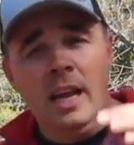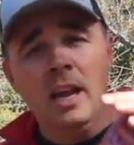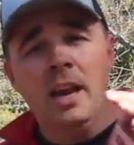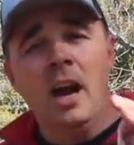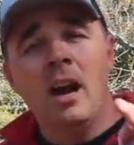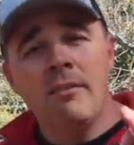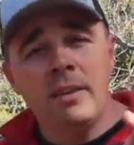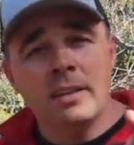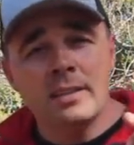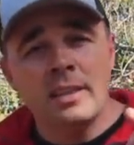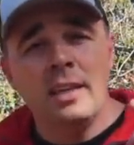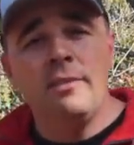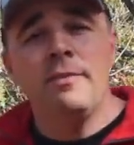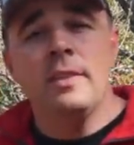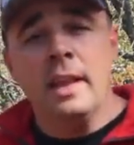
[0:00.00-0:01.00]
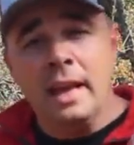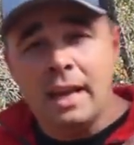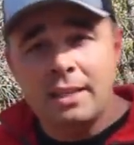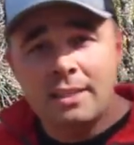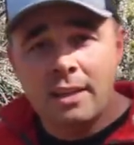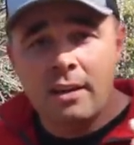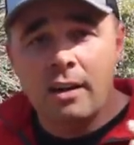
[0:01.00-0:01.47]
And obviously, like
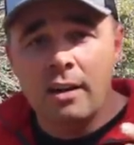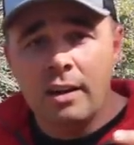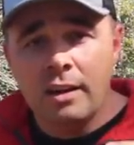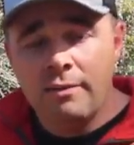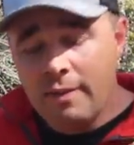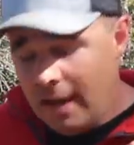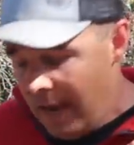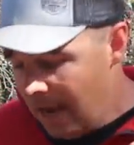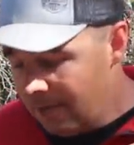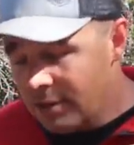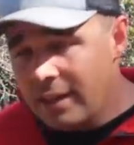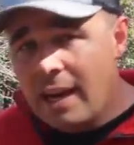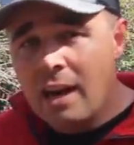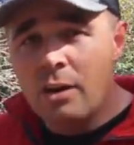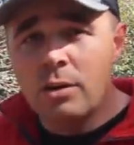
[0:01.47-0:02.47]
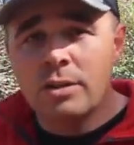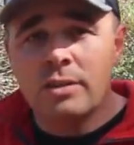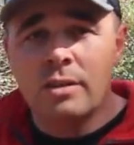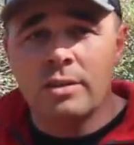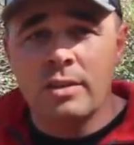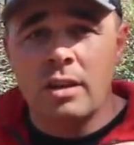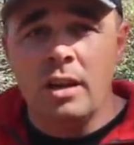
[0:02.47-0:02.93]
I said earlier, if they have scours,
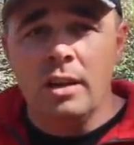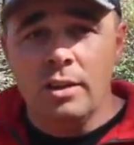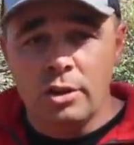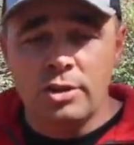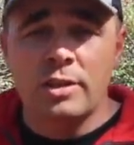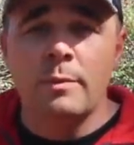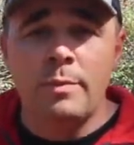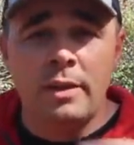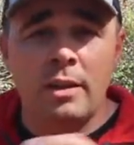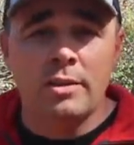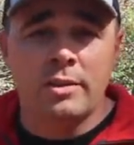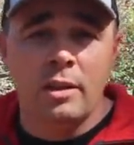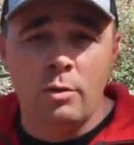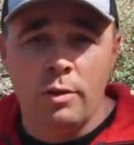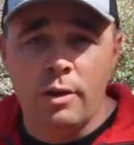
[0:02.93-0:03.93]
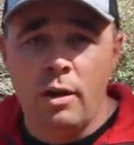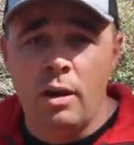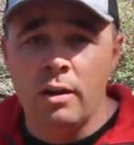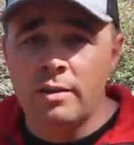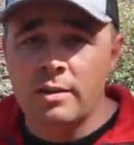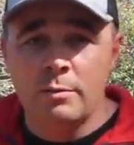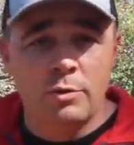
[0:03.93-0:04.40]
there's something else going
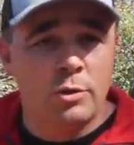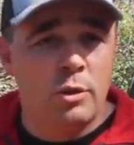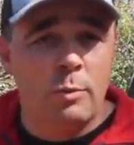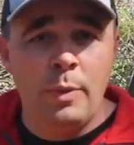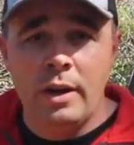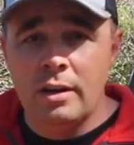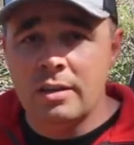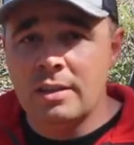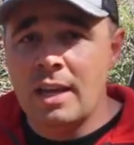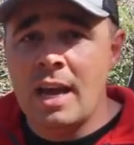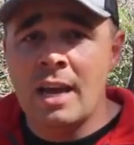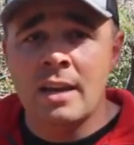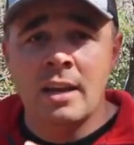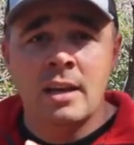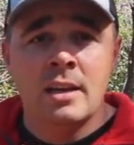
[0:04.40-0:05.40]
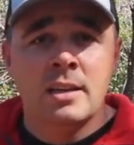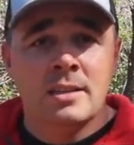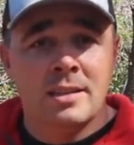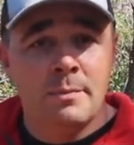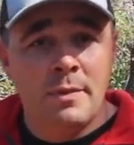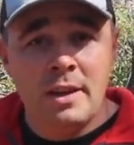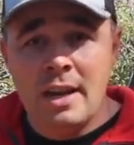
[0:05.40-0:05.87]
on. Some sort of parasite,
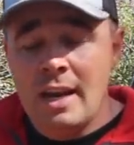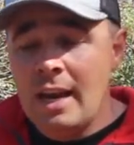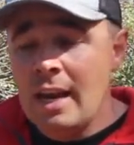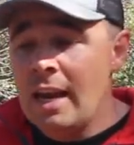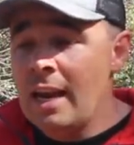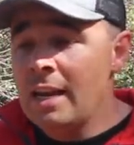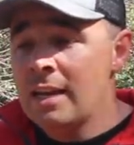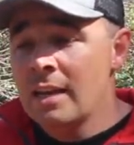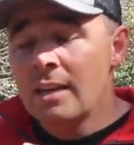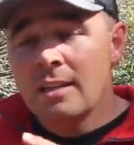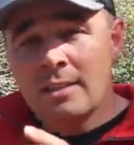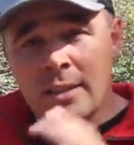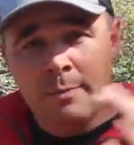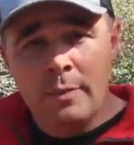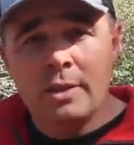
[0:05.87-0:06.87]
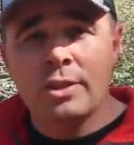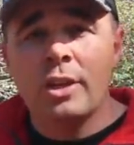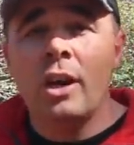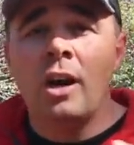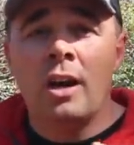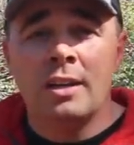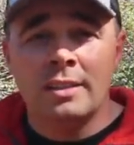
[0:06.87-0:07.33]
something they ate, something's
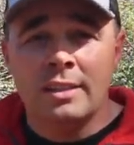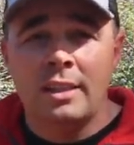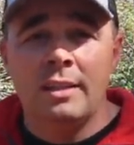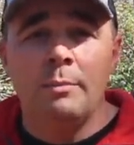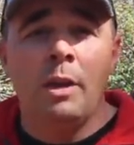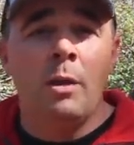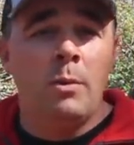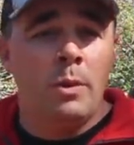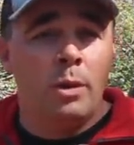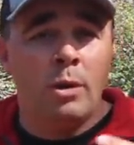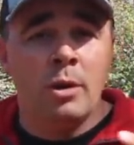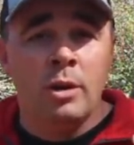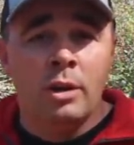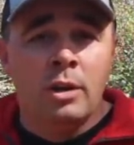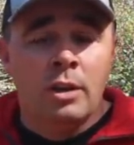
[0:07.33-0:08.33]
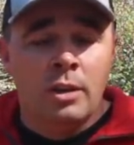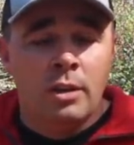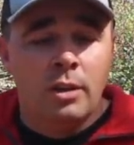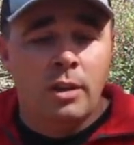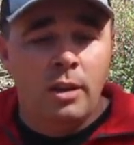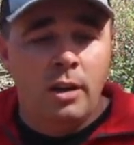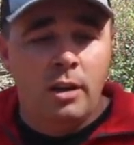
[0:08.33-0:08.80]
causing it. Maybe they're
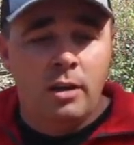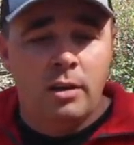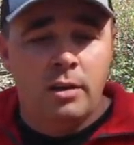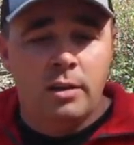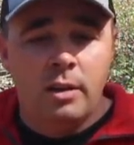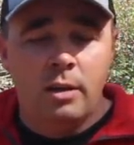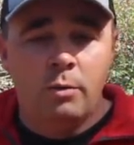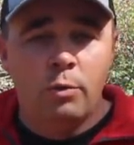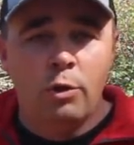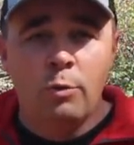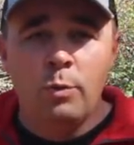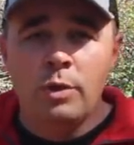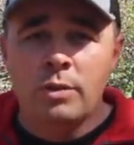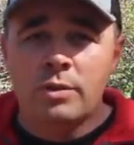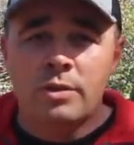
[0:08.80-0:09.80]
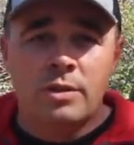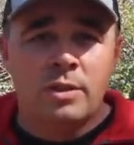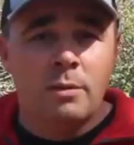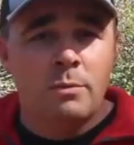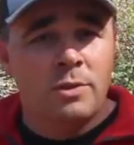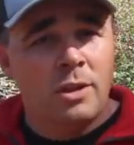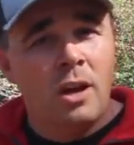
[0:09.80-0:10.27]
rumen,
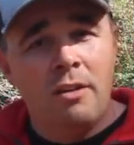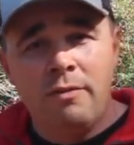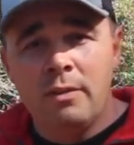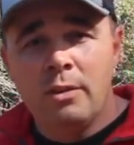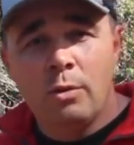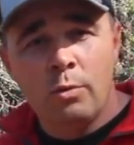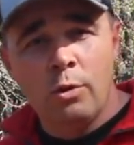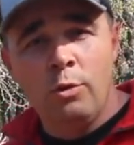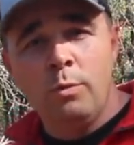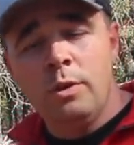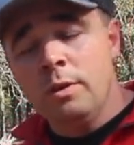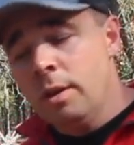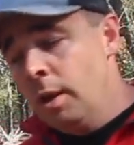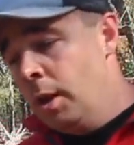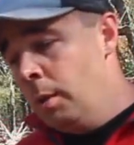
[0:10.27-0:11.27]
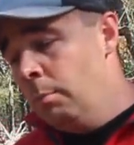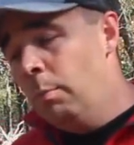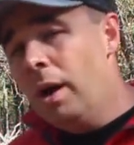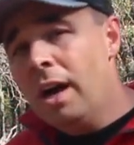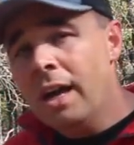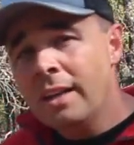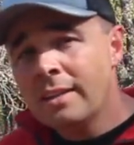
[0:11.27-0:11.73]
something's off in their rumen,
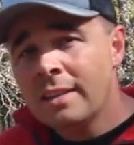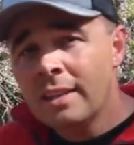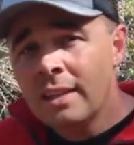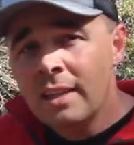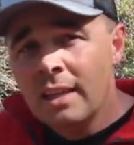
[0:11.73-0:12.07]
but